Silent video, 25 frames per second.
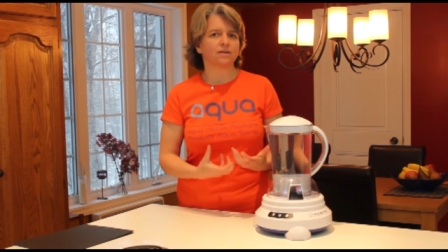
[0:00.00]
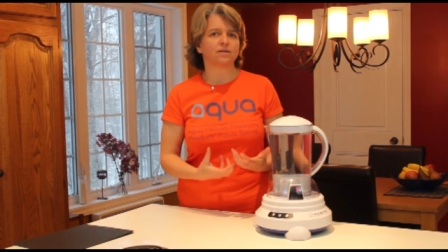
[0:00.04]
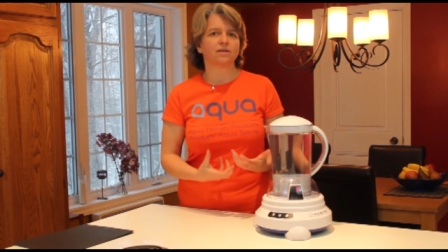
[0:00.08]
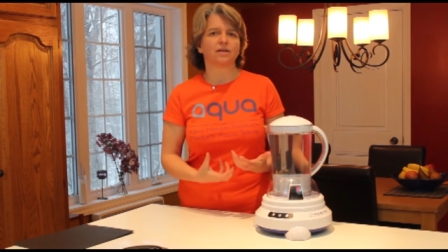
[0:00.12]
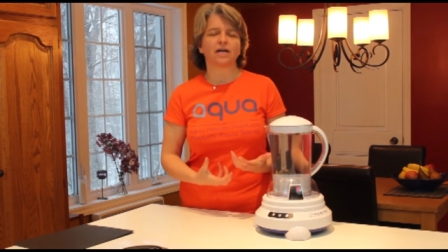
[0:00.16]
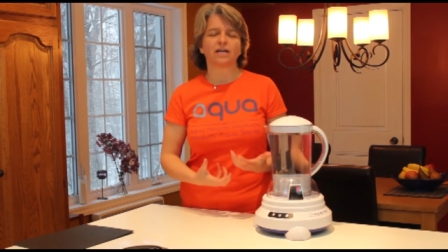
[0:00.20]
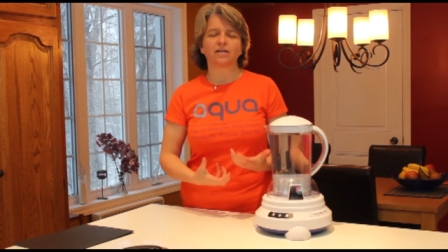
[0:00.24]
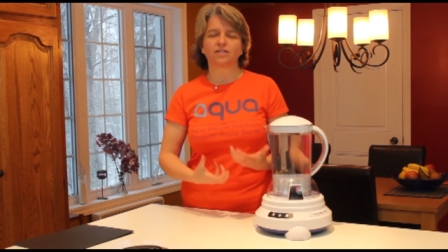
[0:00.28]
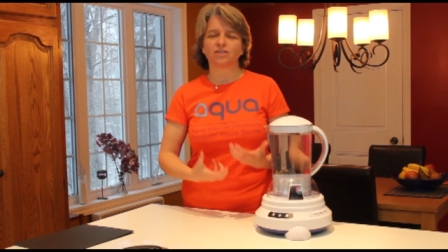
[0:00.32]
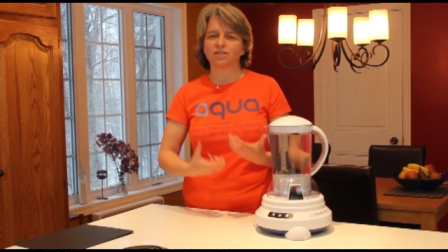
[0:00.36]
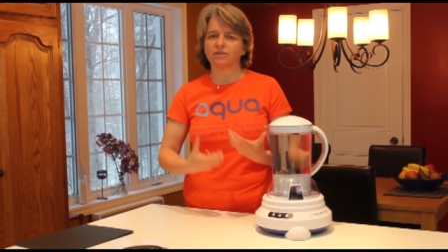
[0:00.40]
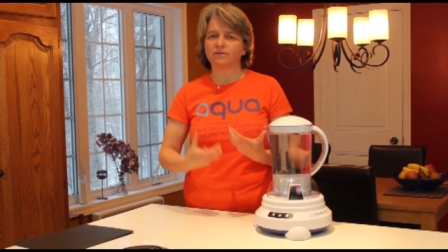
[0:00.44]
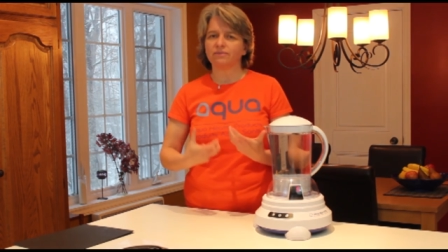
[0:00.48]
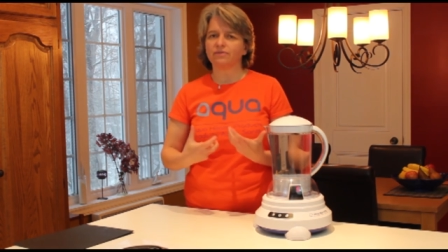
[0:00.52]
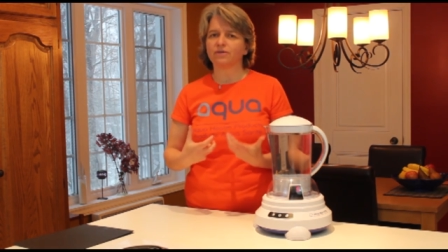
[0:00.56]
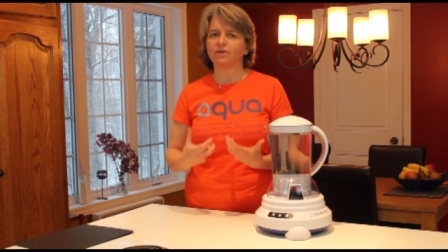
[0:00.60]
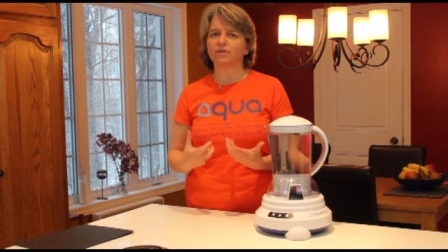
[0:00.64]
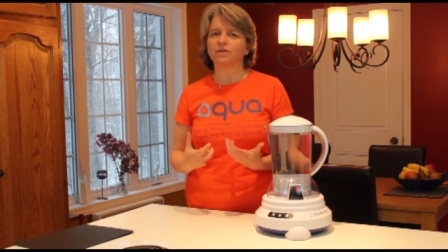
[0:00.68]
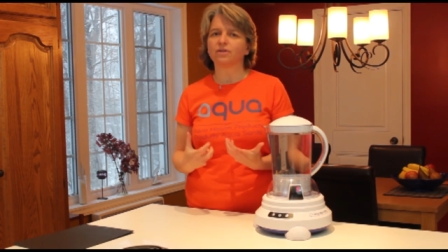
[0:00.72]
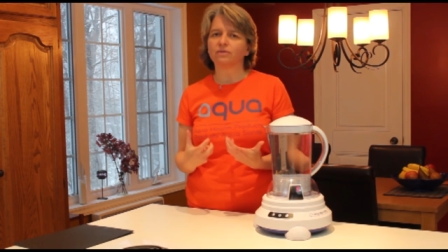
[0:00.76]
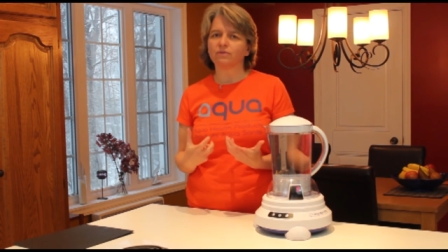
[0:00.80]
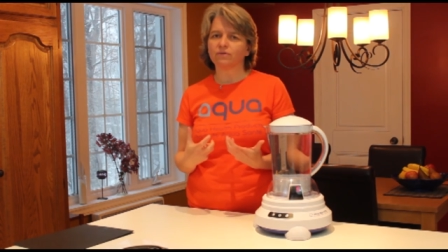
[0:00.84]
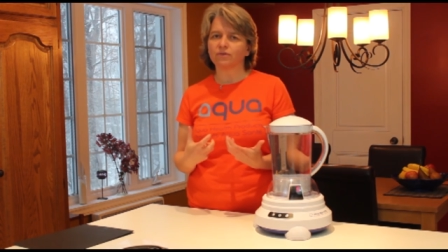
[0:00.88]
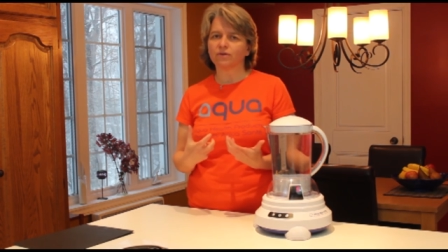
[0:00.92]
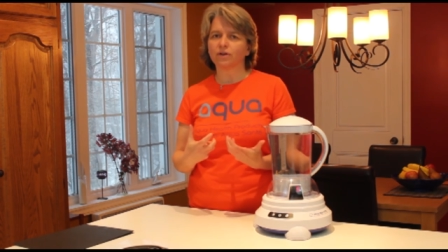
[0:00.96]
are actually very
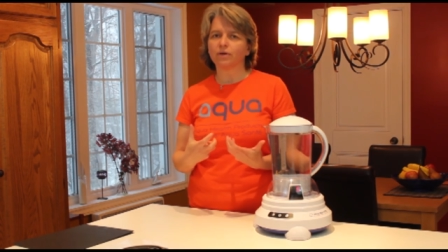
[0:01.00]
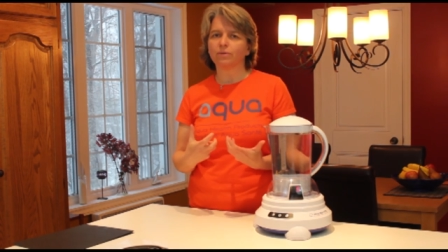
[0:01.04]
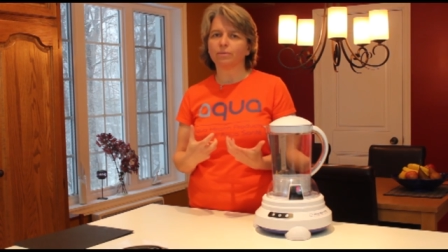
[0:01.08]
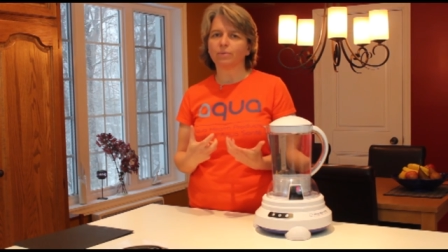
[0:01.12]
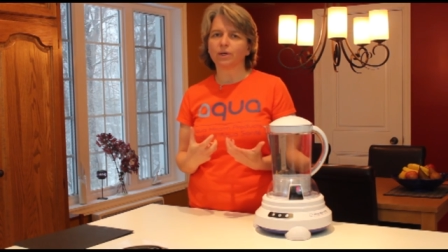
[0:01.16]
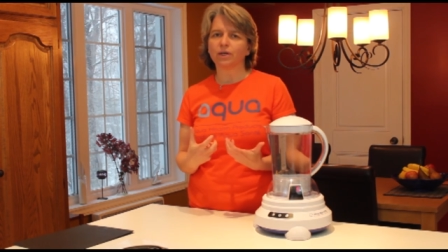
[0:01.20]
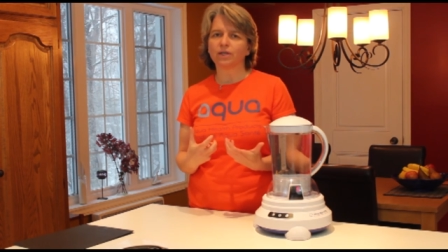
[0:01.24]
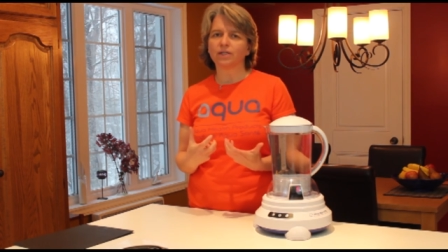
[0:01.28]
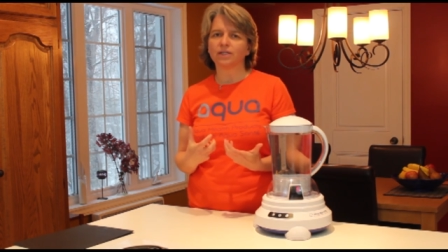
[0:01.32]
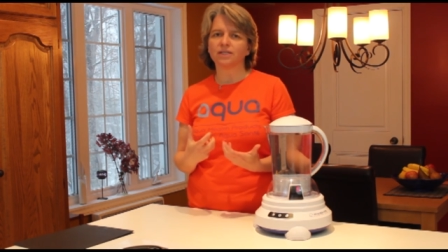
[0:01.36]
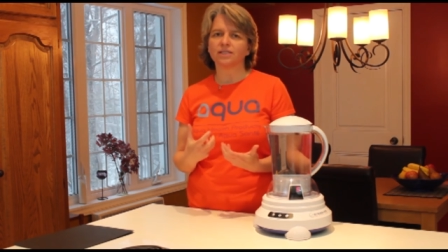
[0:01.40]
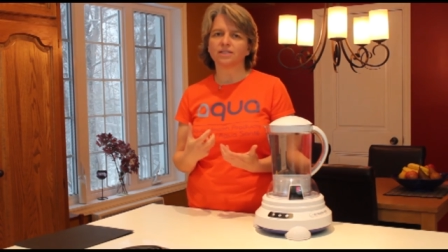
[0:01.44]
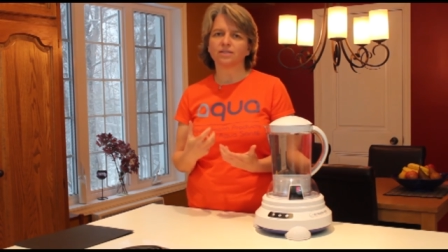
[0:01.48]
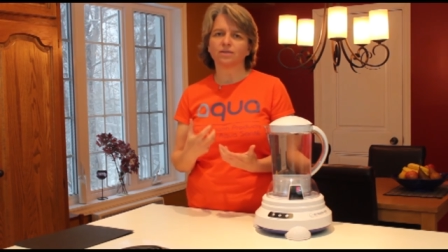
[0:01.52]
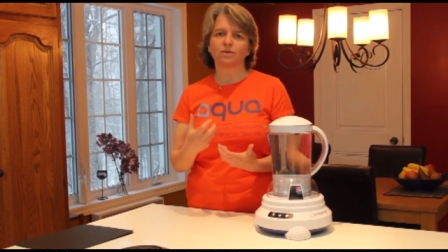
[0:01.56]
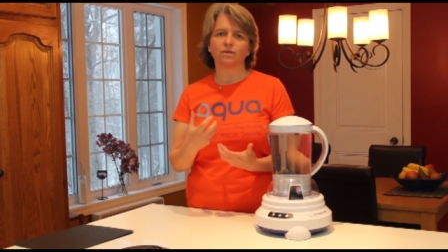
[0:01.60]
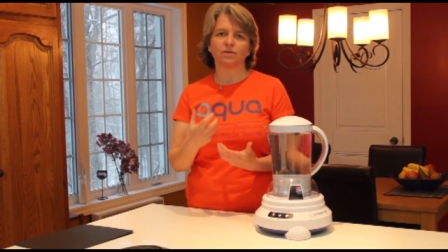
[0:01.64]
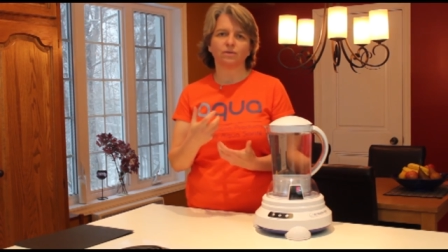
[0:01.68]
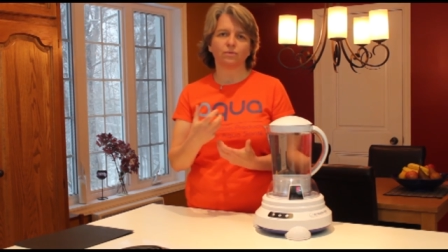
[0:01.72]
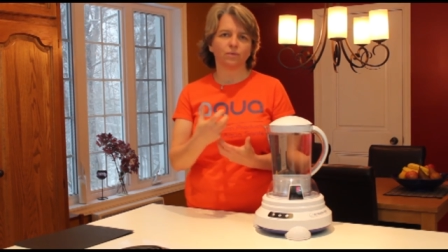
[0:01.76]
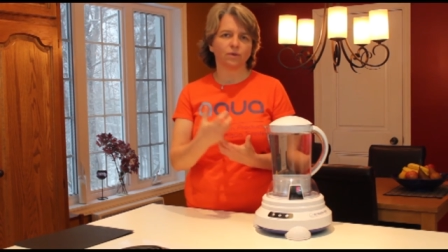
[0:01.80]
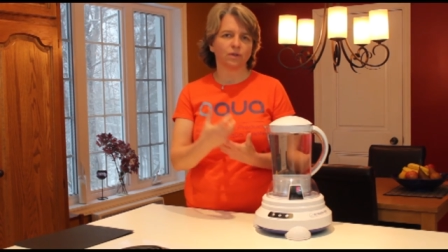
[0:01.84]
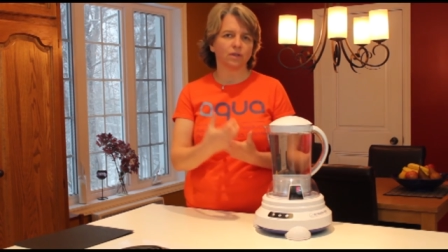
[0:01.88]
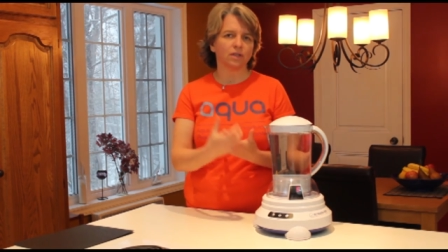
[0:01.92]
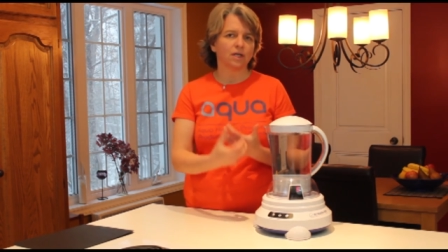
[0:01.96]
good for our body. So
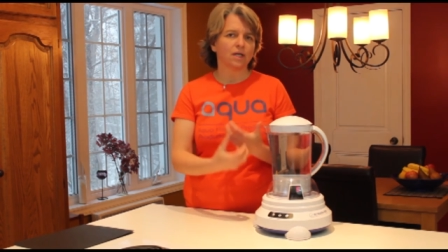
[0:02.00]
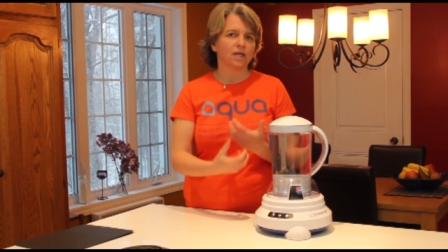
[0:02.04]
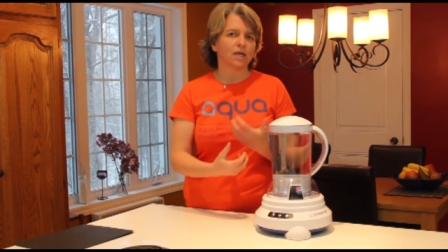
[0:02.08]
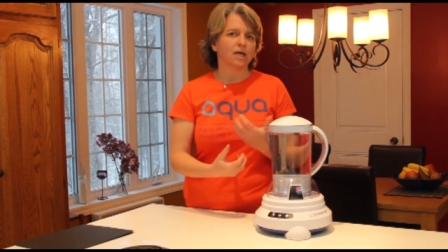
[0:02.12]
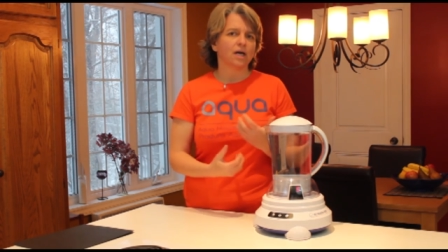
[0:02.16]
it will